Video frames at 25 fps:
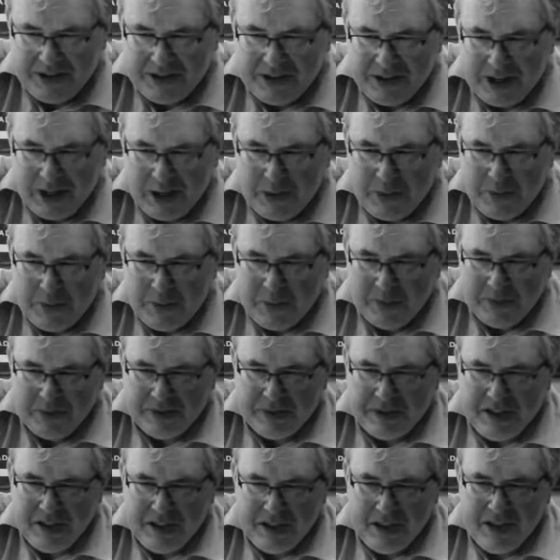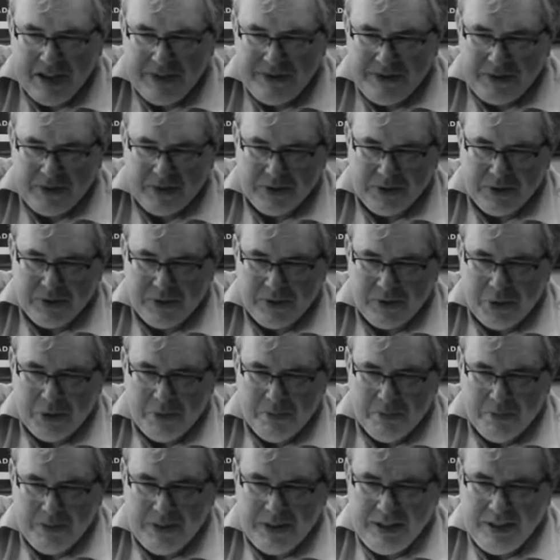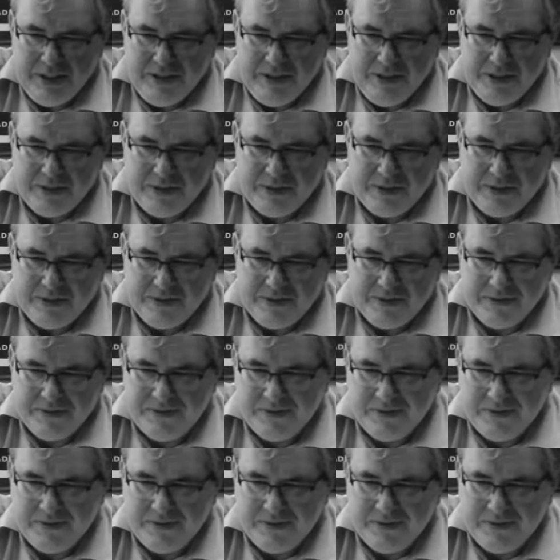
and how careful companies